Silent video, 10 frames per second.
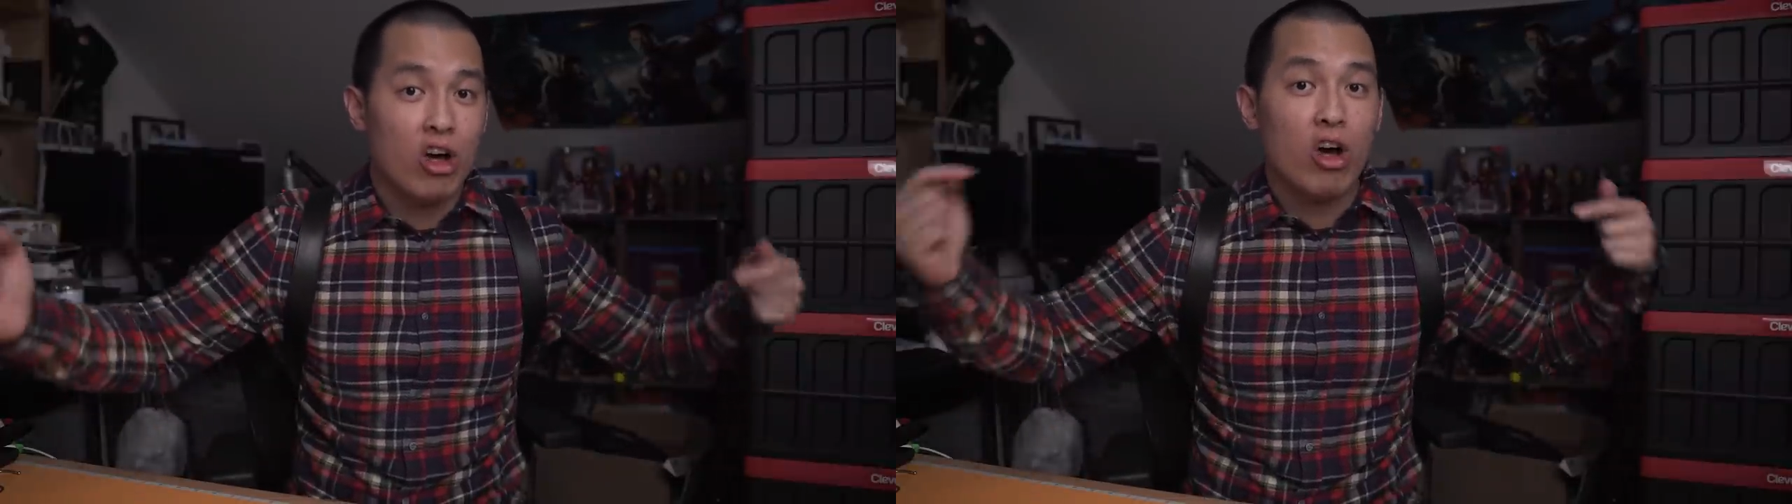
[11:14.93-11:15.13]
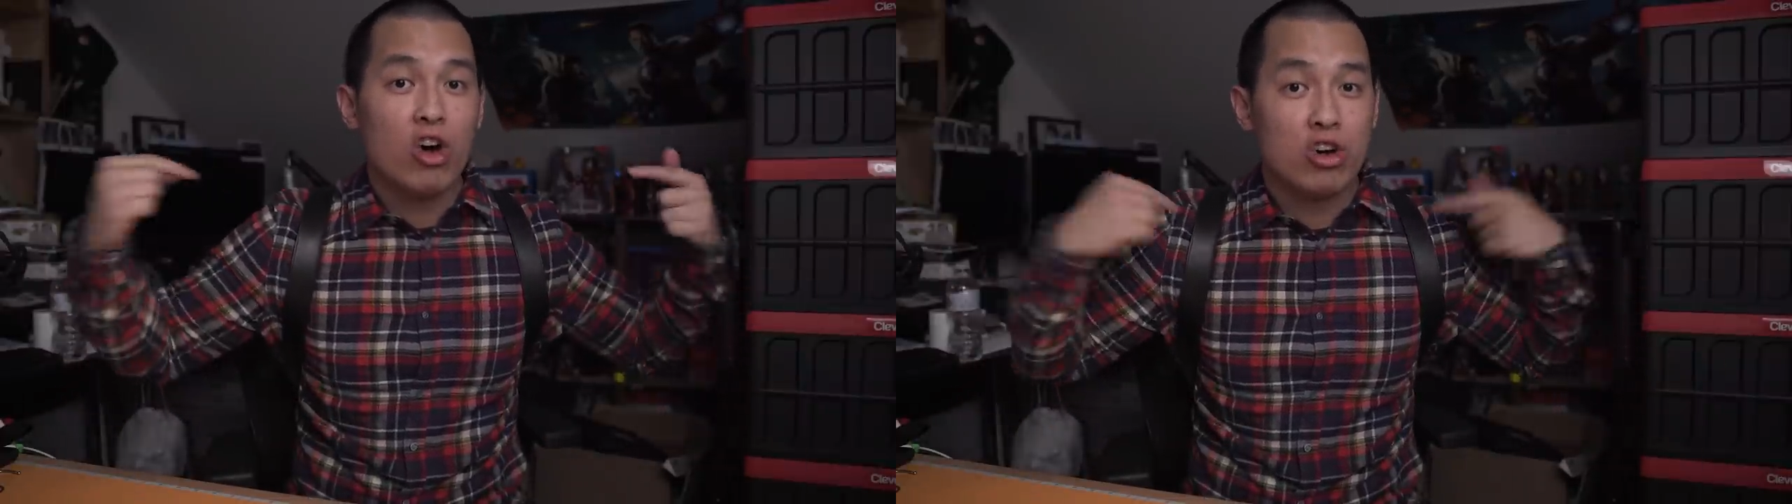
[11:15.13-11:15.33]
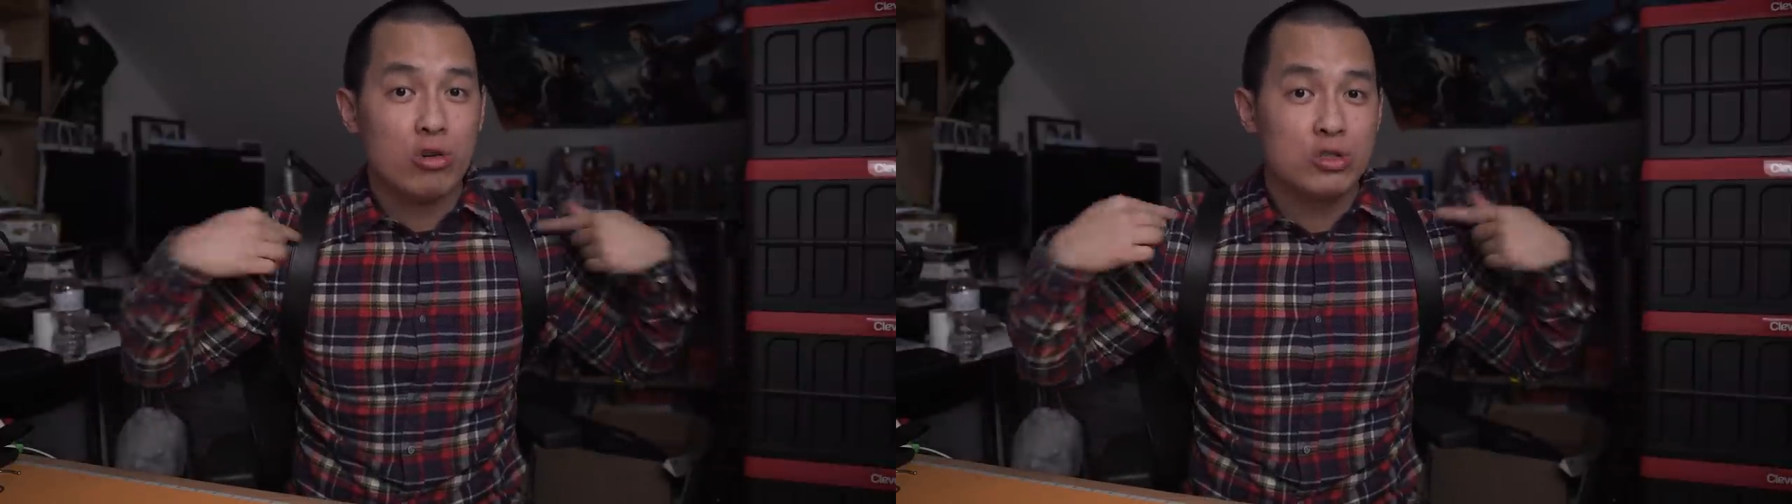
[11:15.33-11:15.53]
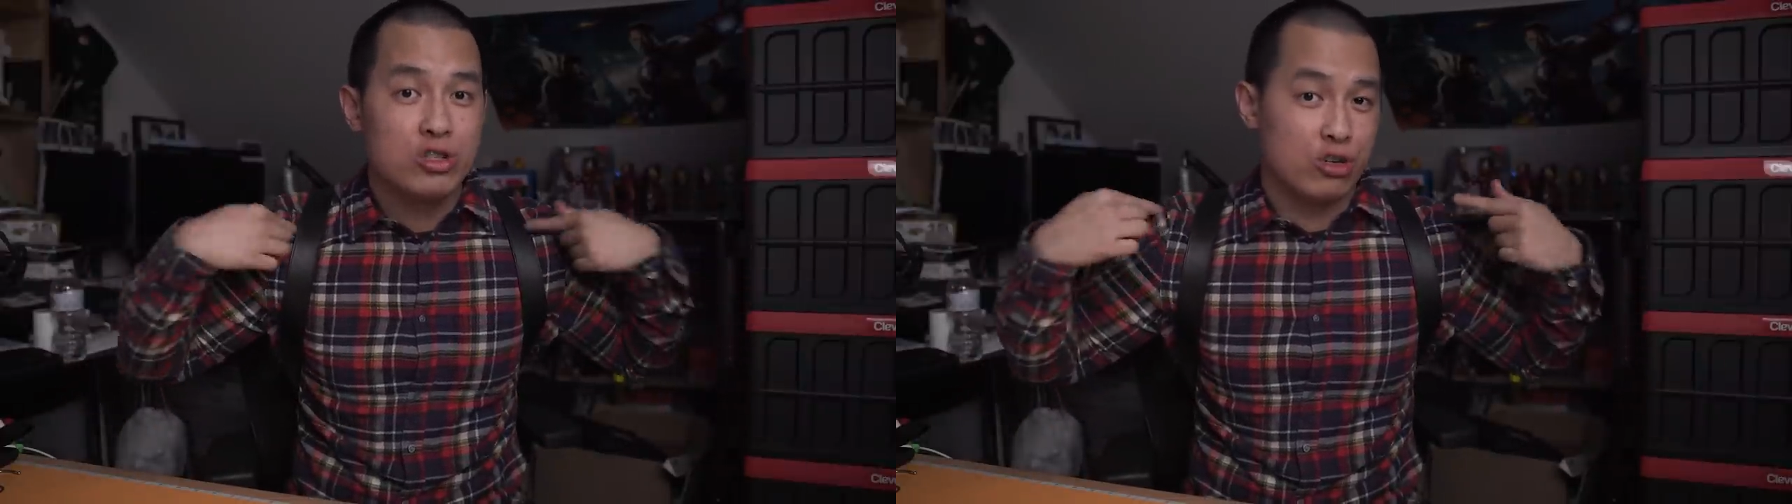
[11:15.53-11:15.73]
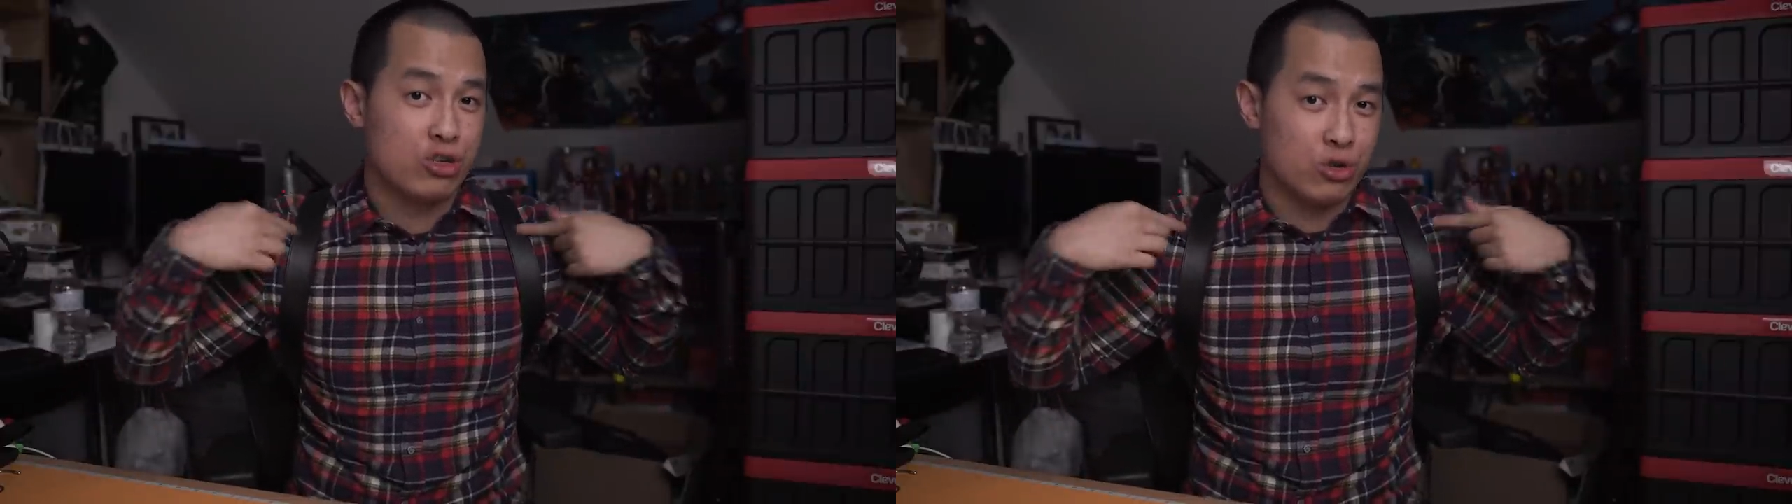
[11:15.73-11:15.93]
all goes
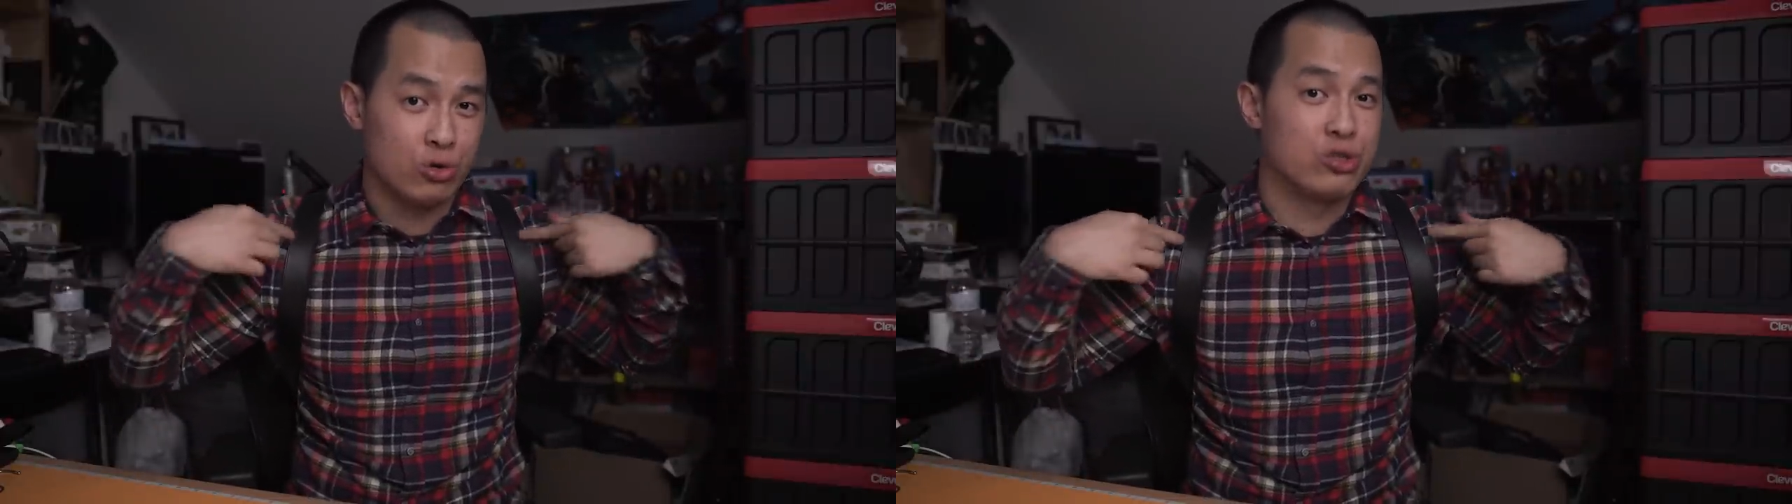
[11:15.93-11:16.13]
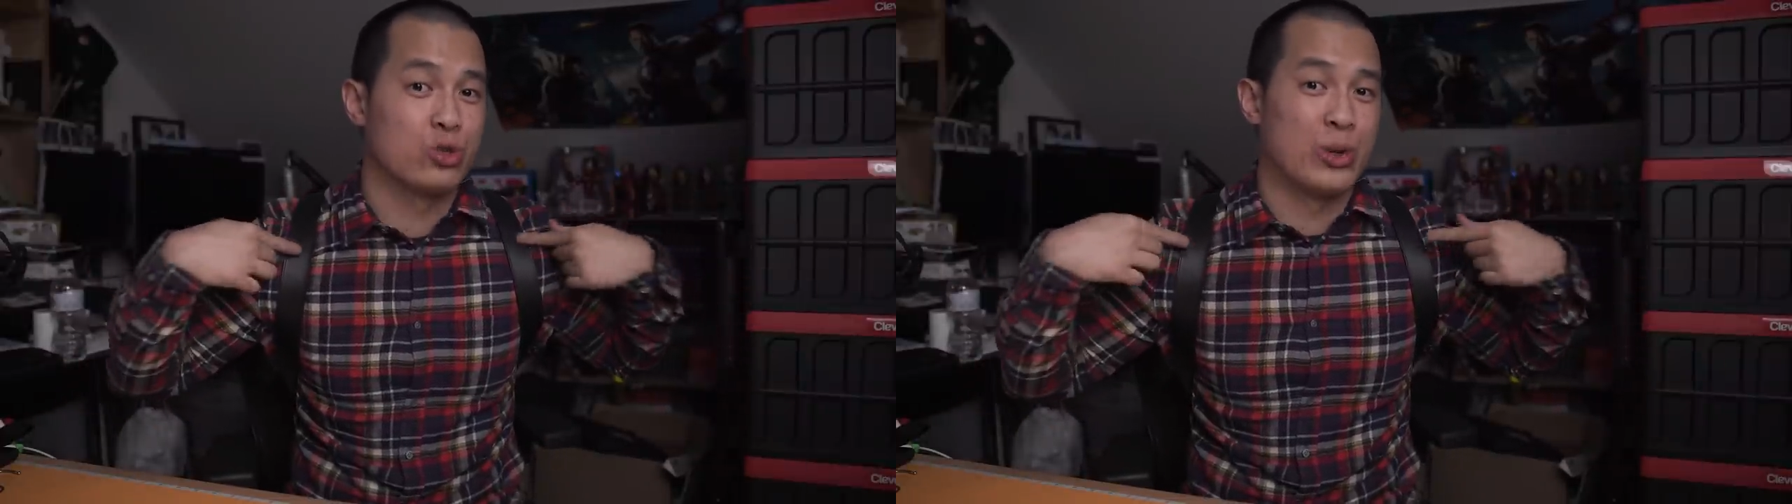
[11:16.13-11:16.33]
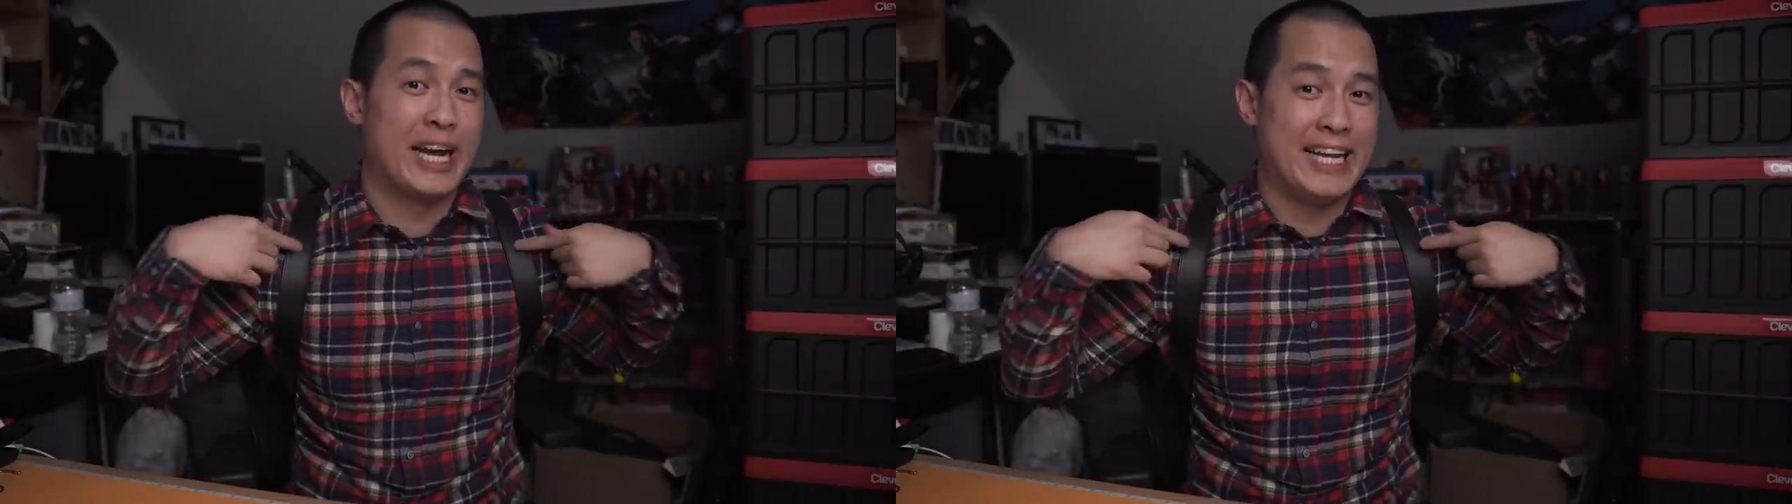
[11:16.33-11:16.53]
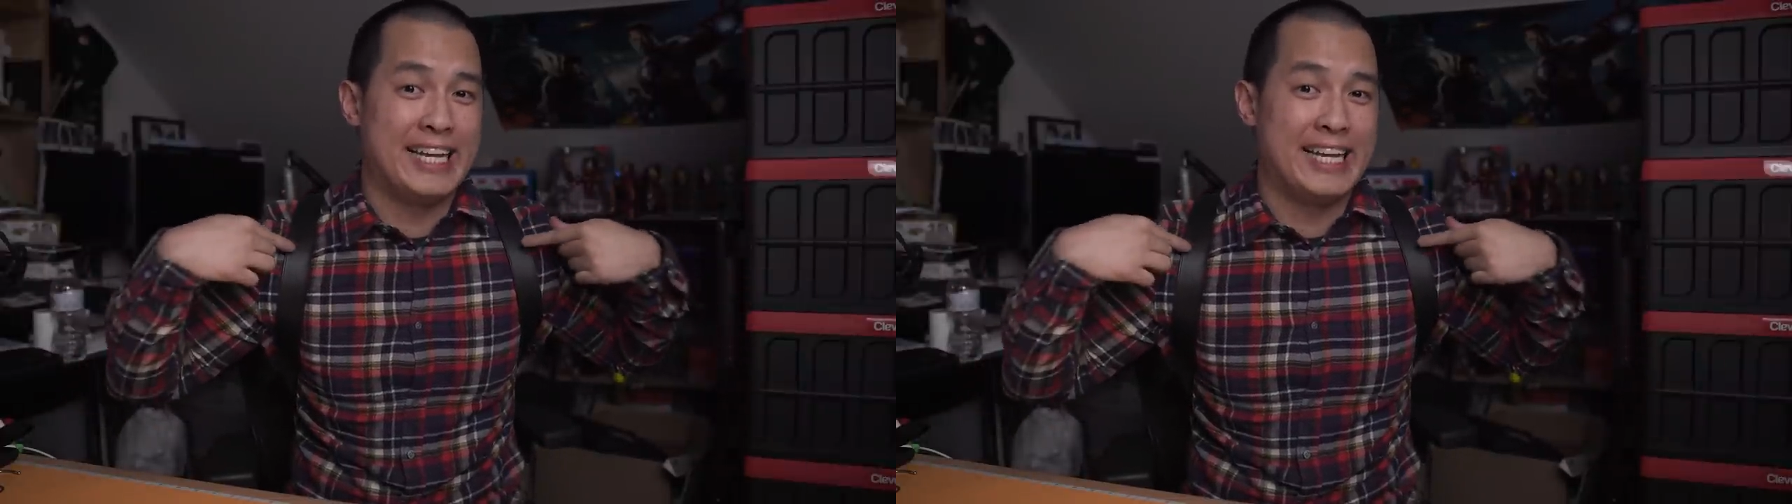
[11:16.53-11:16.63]
to your shoulders right